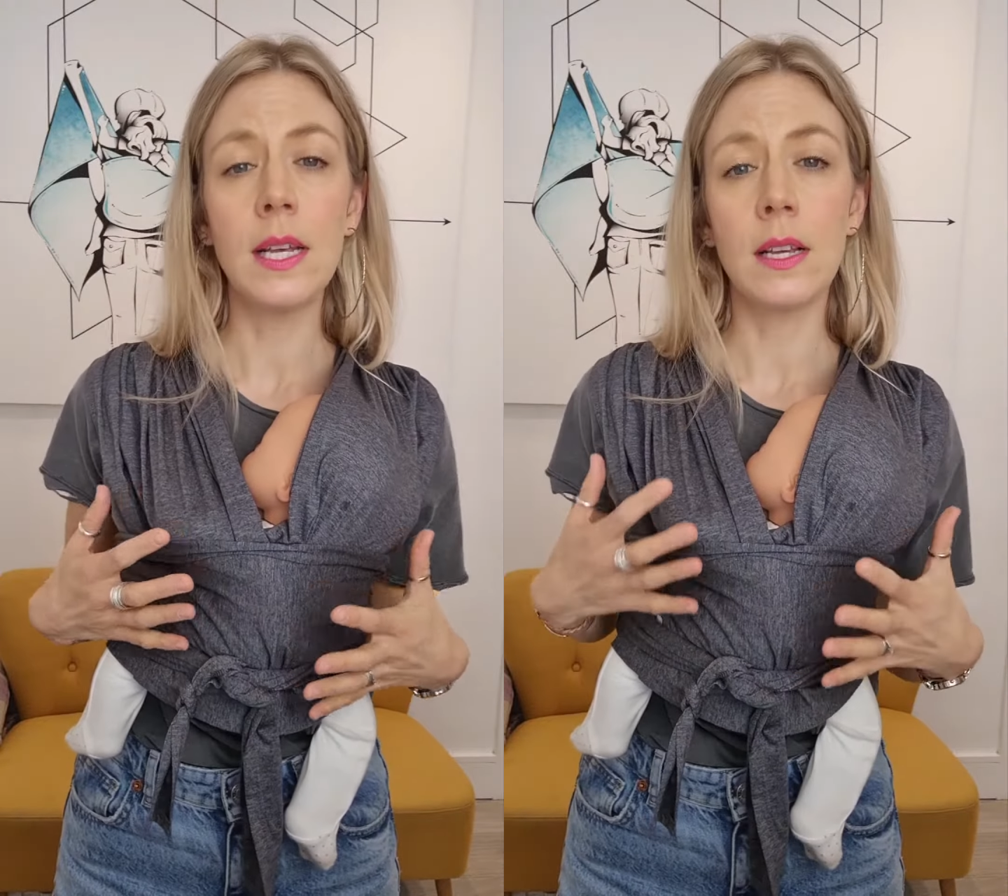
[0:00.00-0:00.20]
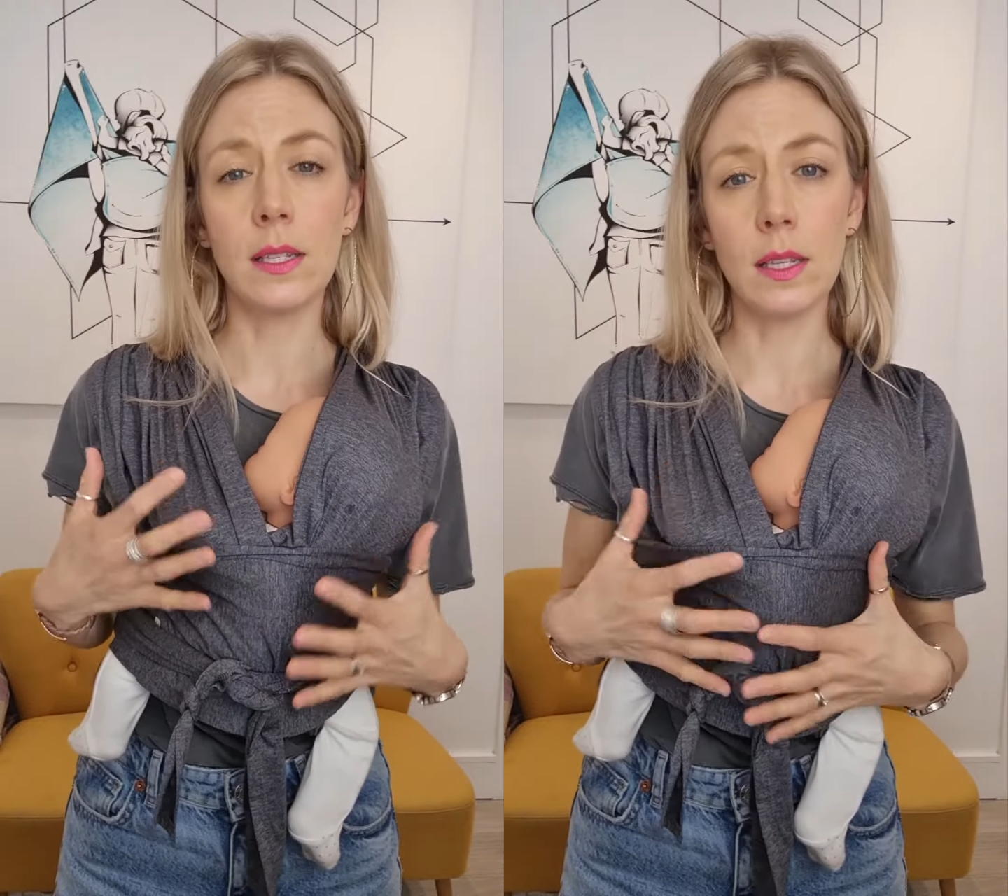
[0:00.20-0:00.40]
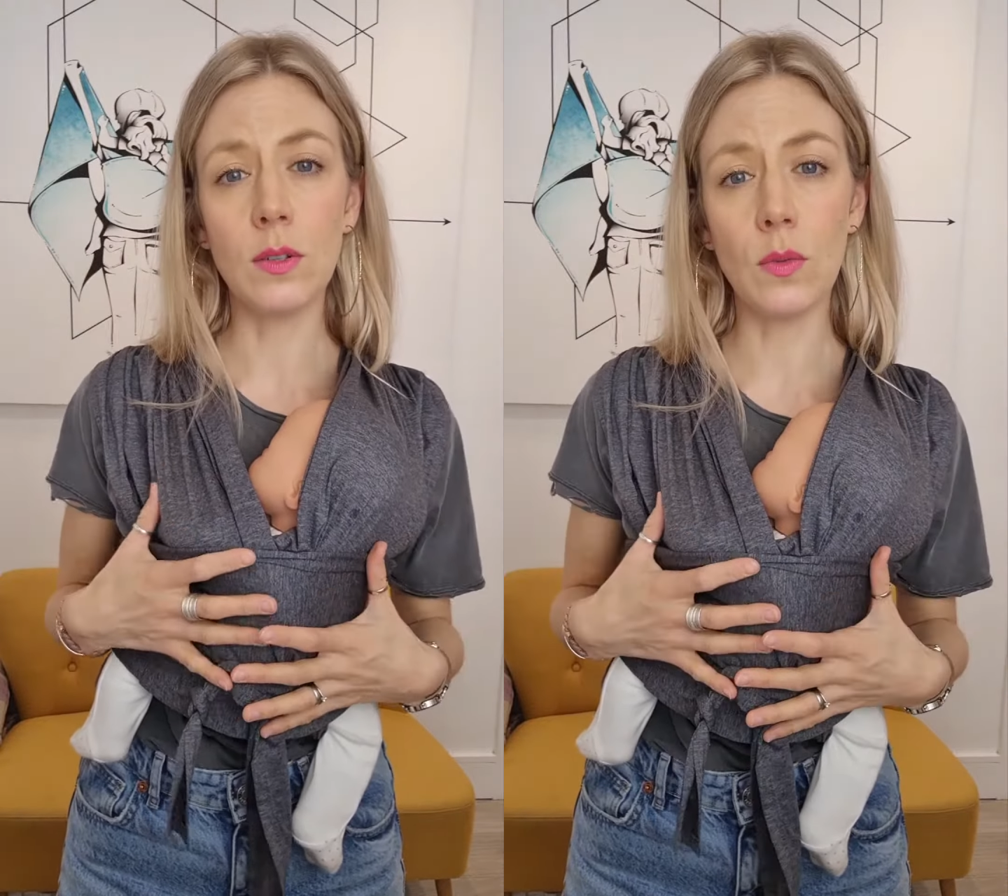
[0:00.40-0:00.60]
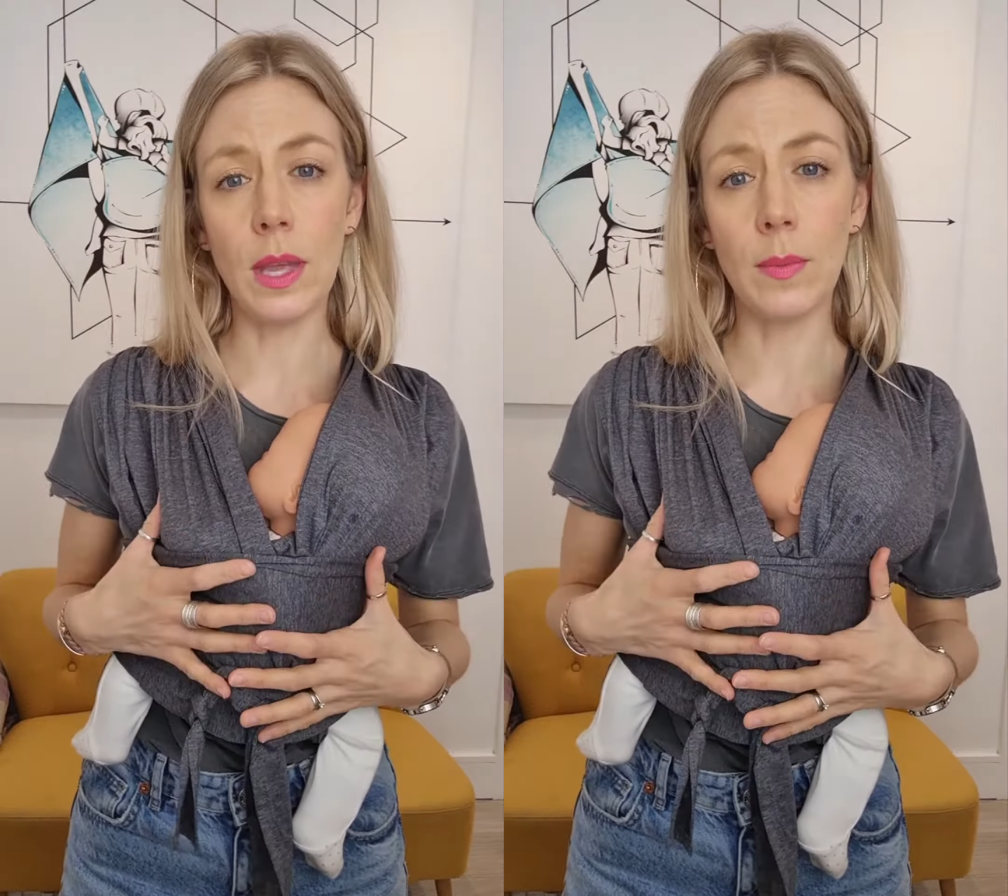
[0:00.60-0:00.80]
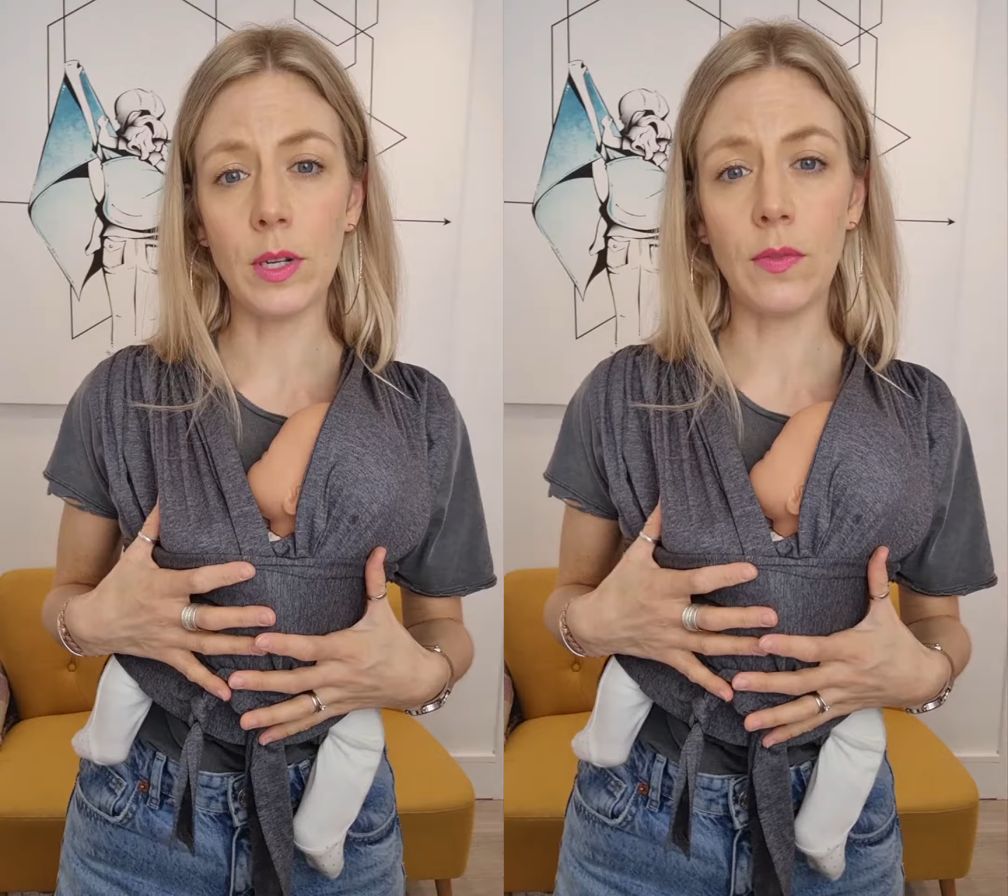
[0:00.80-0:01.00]
because there's not
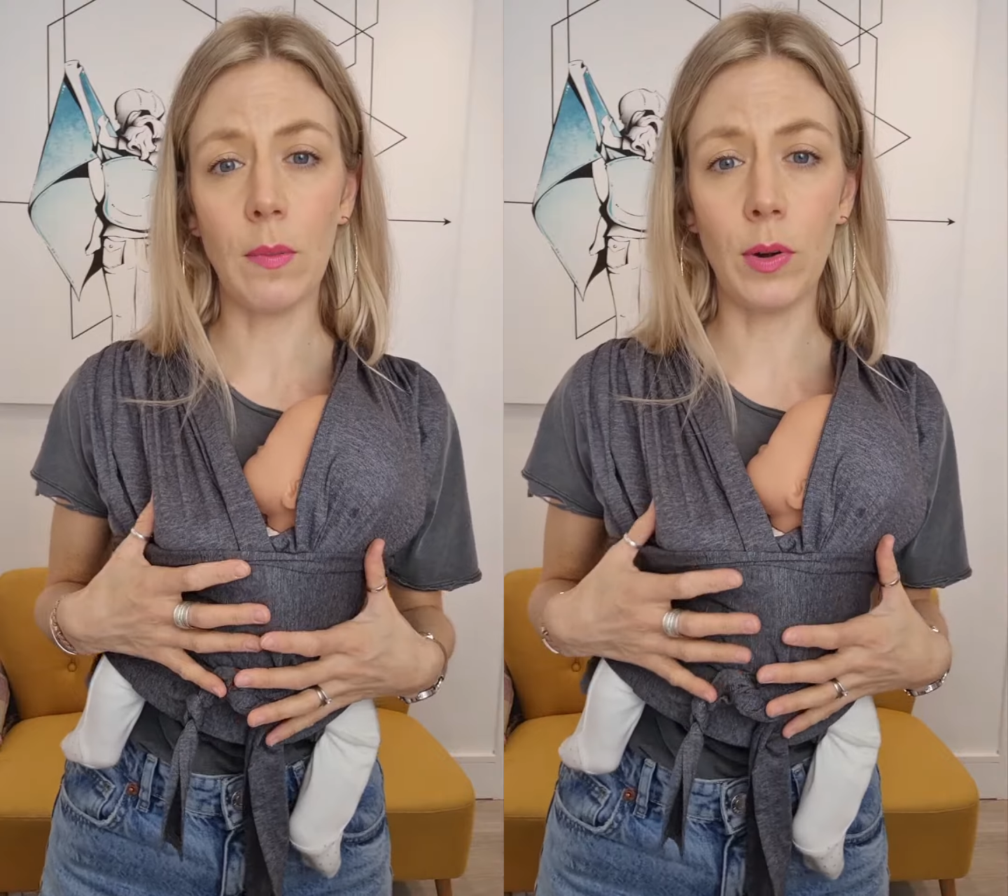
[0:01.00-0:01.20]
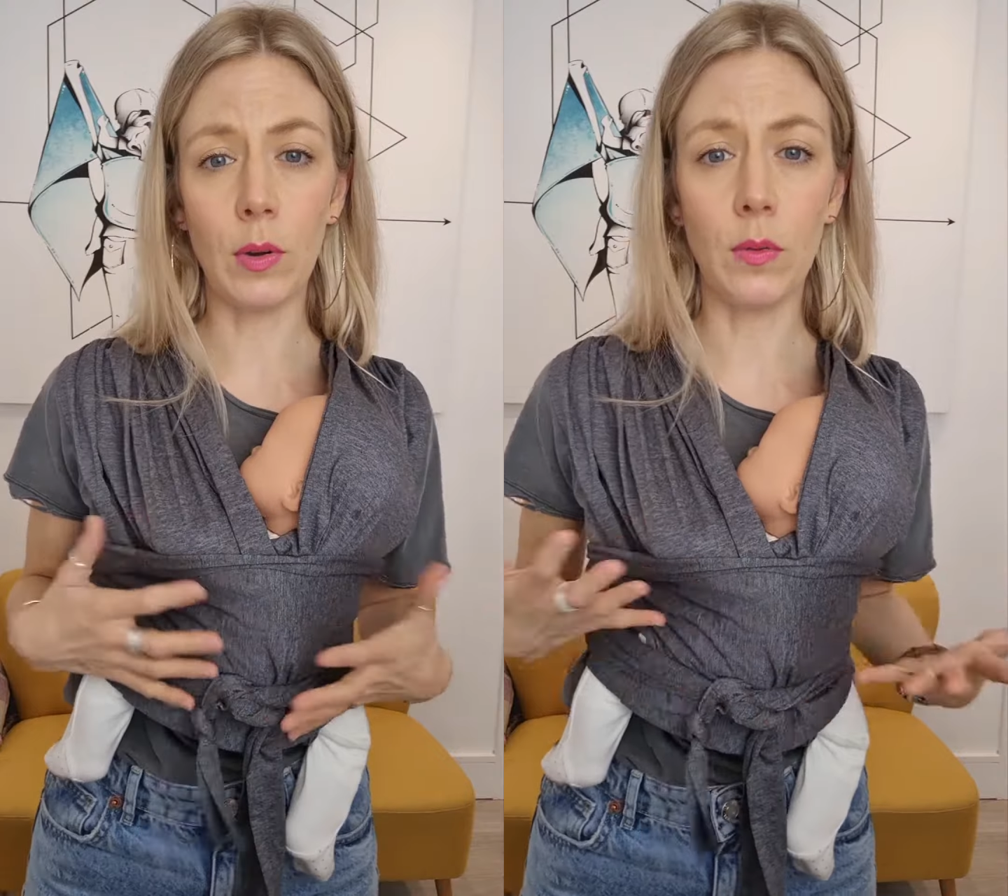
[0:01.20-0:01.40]
that much fabric